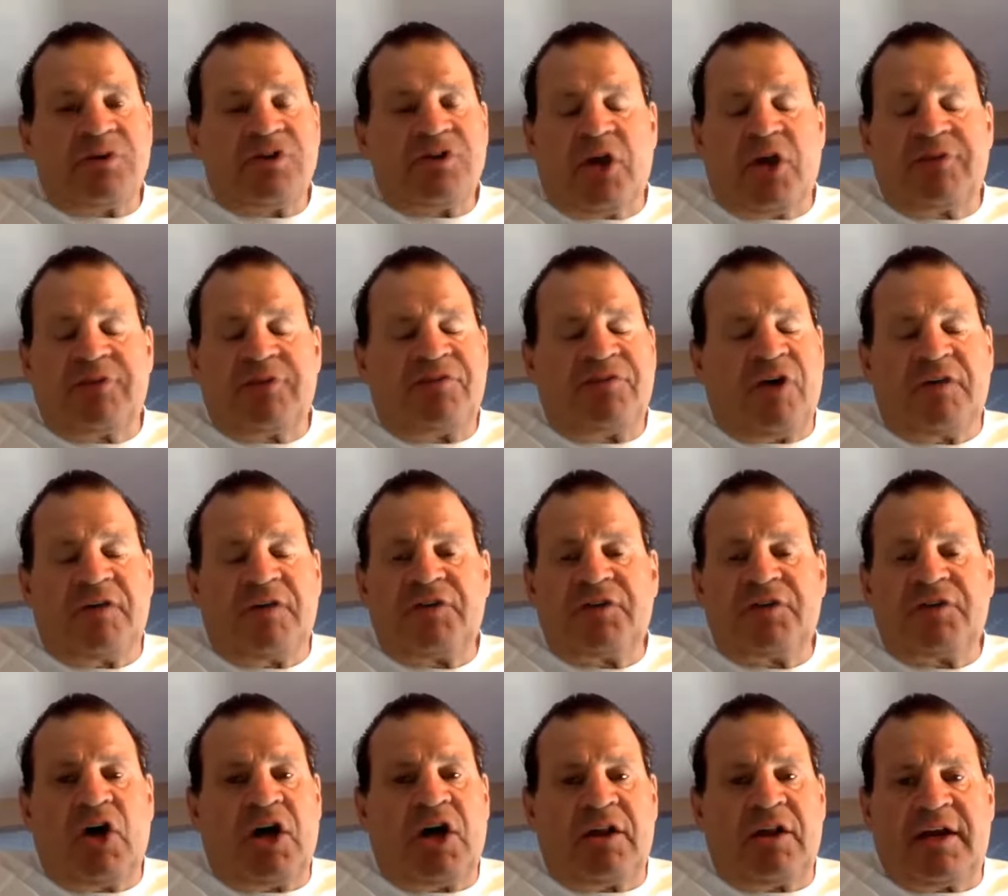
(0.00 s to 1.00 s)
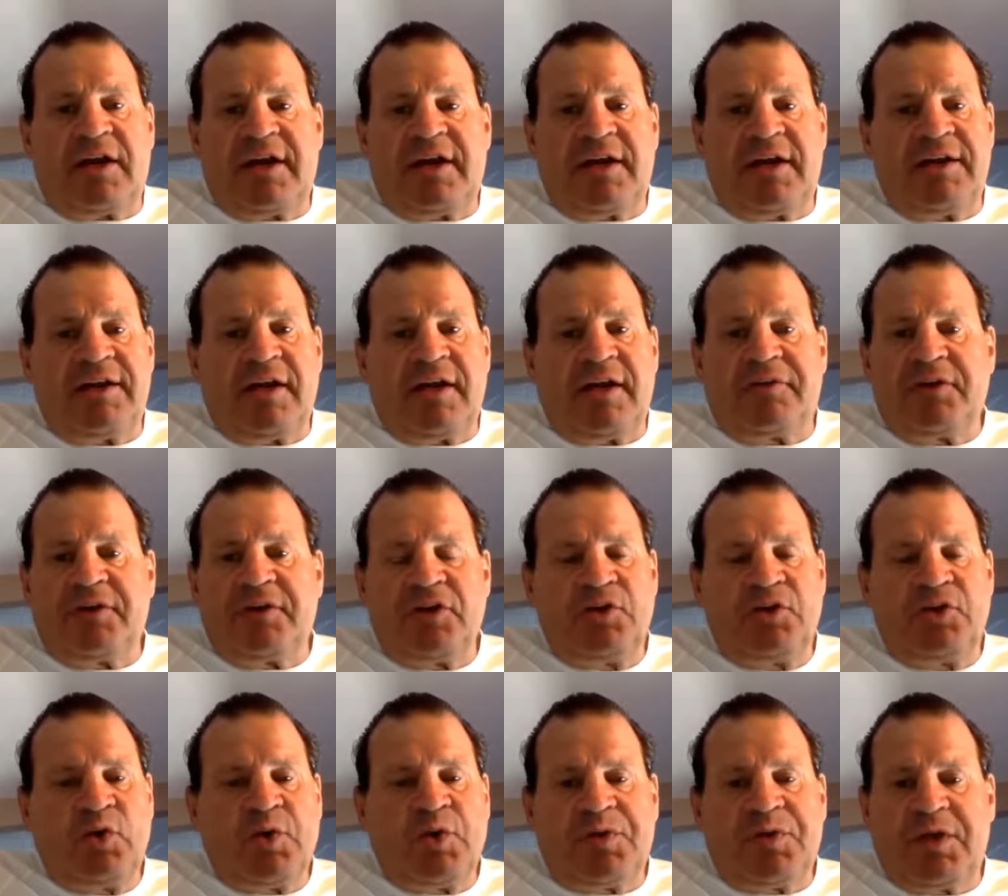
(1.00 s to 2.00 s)
involved at all. I had nothing to
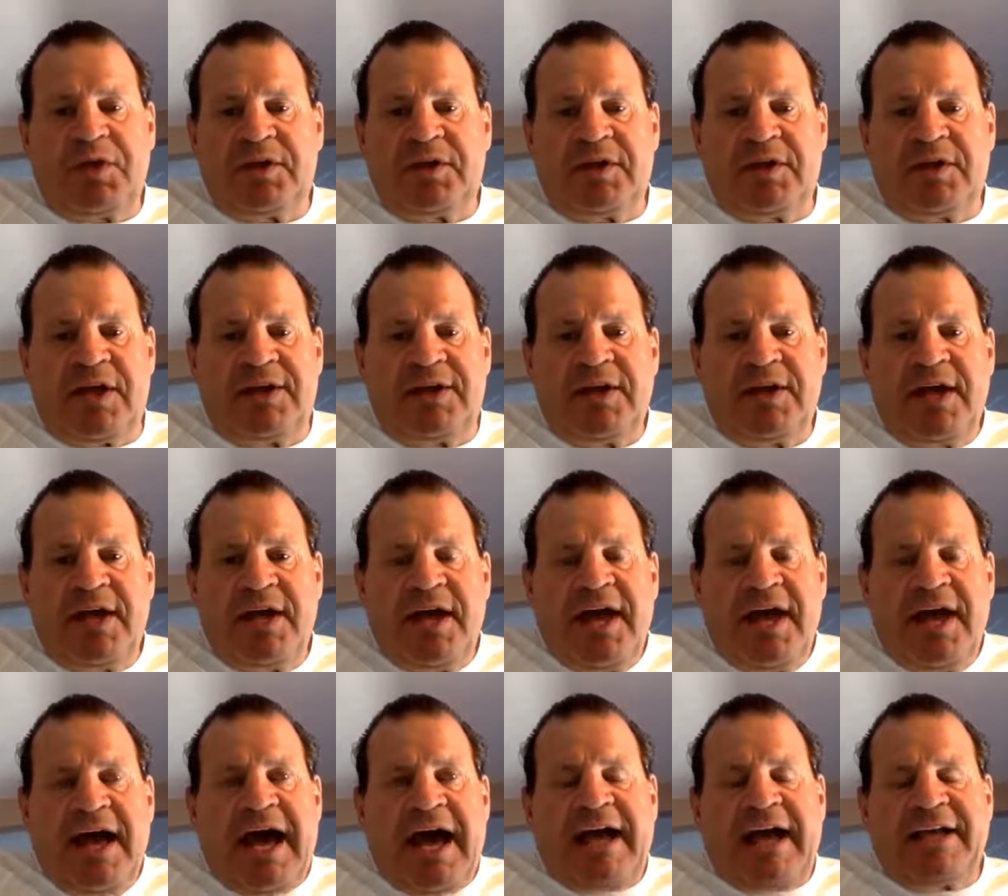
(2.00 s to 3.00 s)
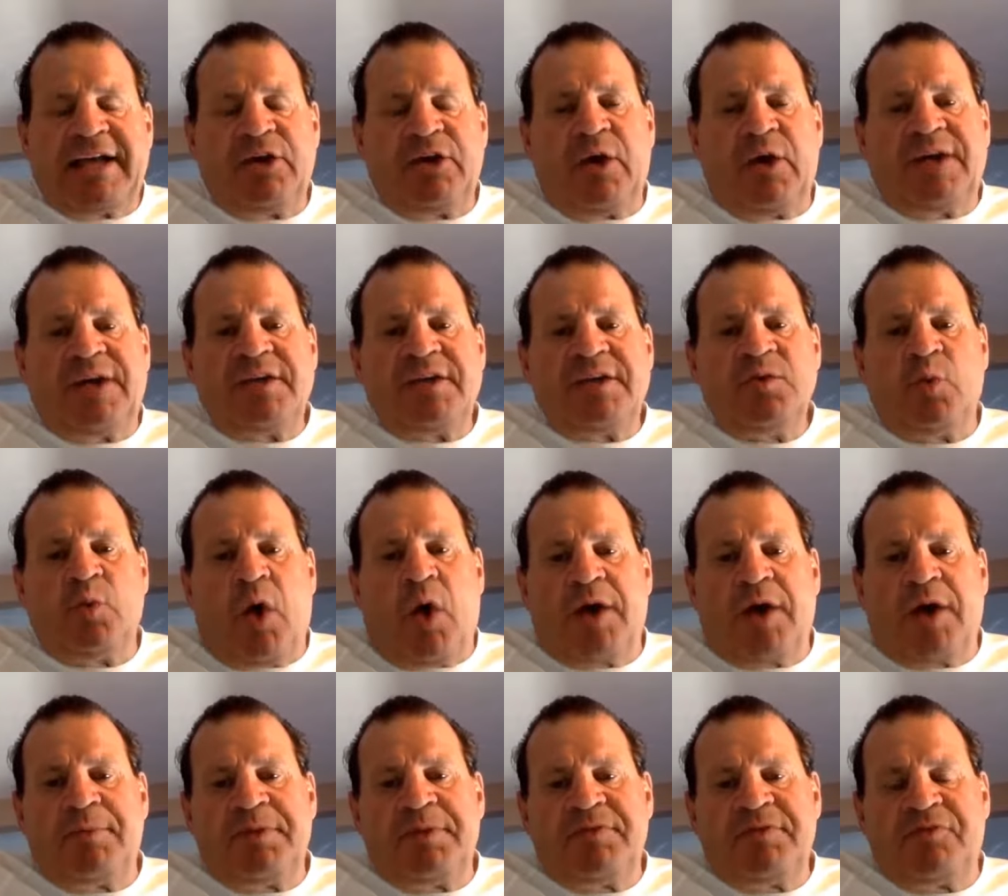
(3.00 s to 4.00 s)
do with it, and I didn't want to
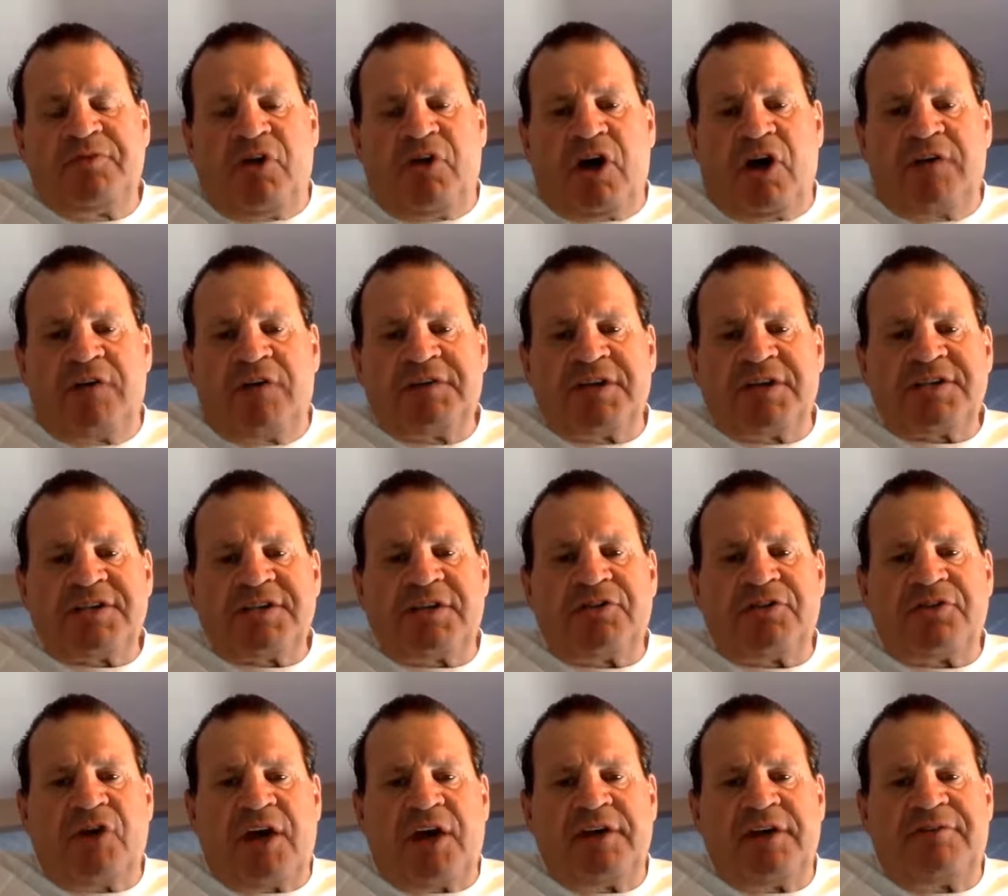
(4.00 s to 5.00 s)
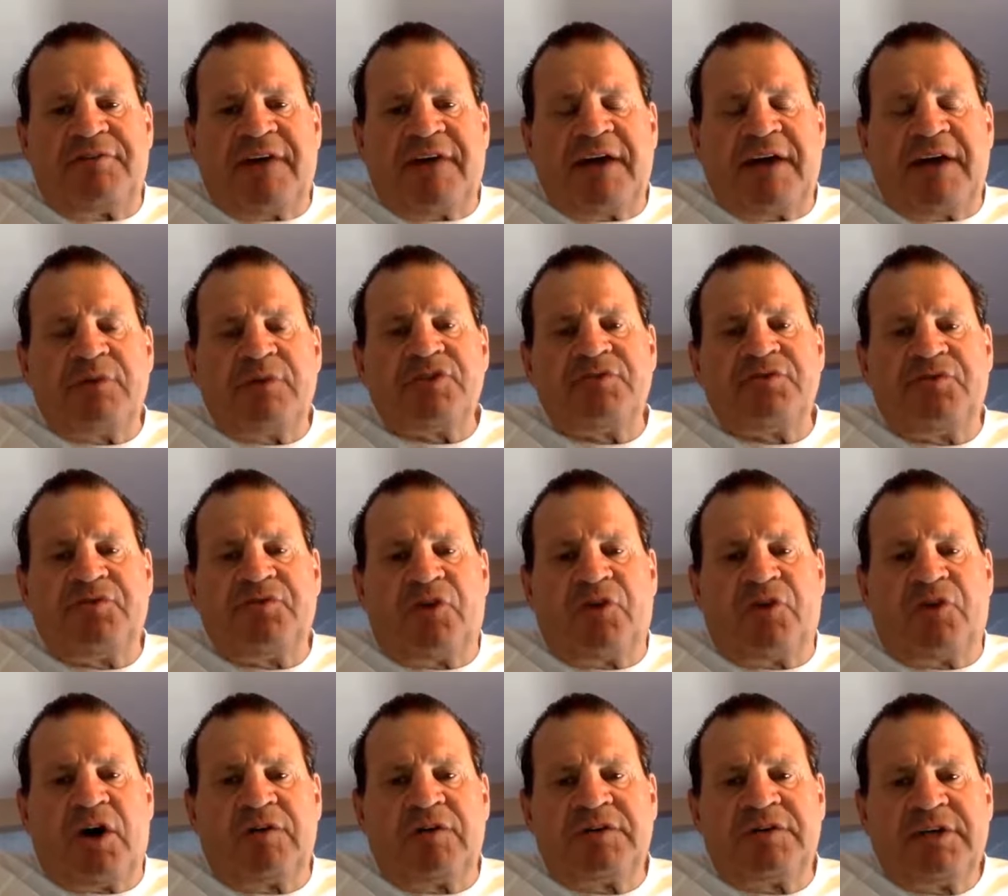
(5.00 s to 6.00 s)
be involved because I thought if I was
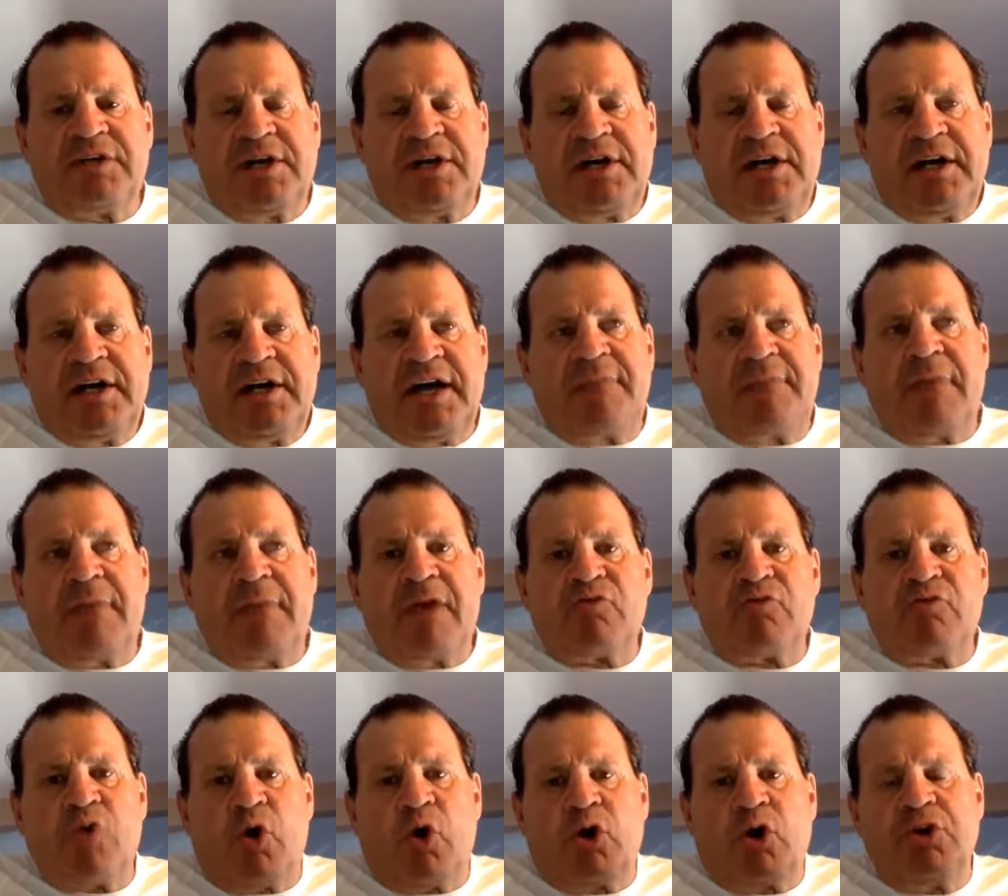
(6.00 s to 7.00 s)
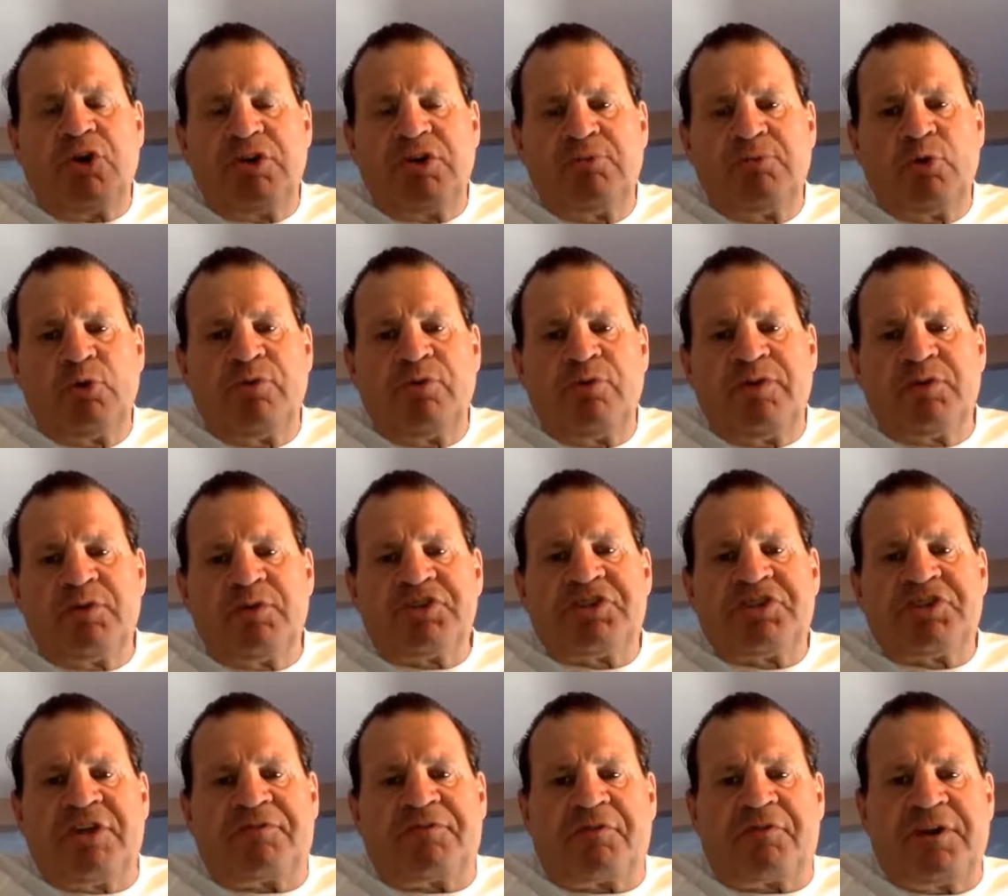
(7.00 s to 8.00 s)
involved and my role in the movie was
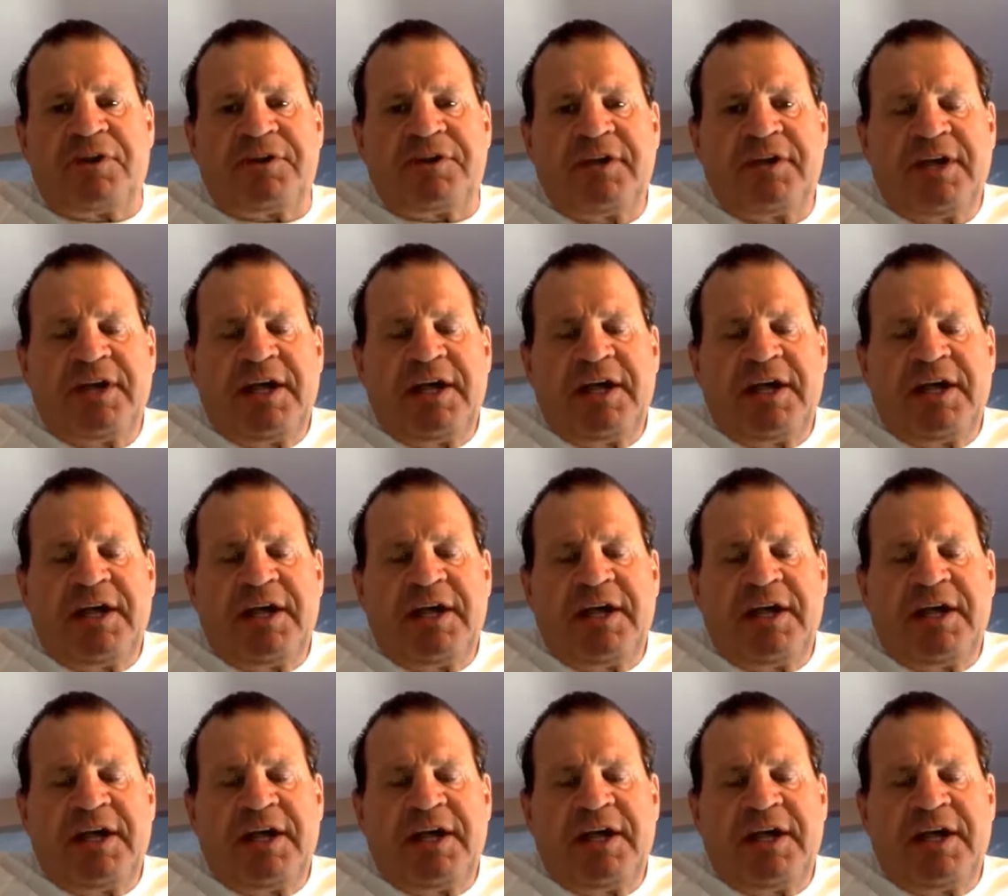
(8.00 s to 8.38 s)
different,